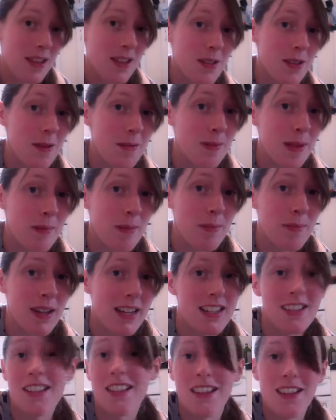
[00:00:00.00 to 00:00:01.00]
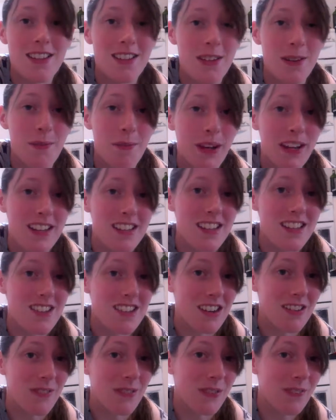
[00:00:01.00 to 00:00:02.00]
there's no baby mice and there's no mice in
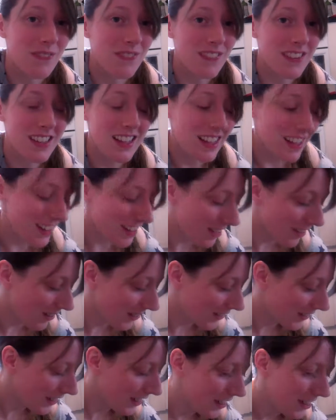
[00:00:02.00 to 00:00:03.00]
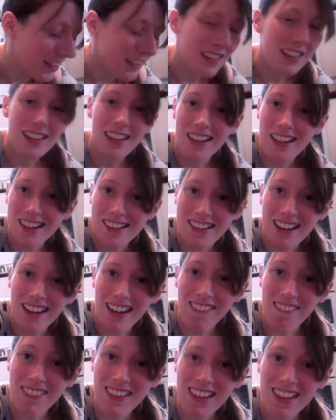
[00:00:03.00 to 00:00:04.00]
general. There you go. There's that
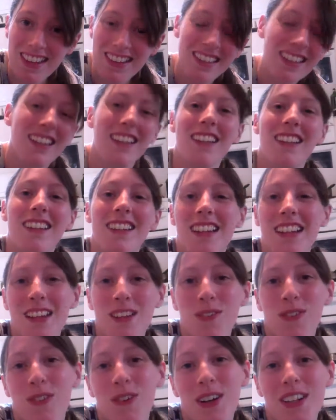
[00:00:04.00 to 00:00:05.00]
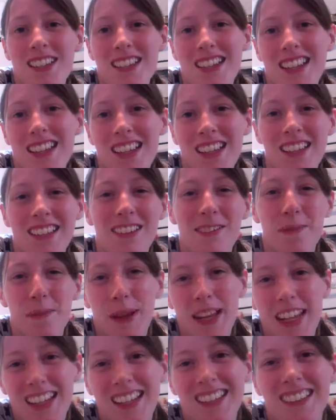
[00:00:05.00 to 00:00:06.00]
update. Thank you for watching.
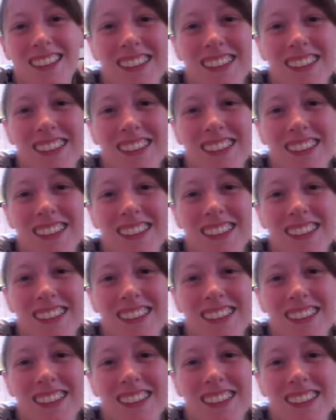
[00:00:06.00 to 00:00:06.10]
Bye.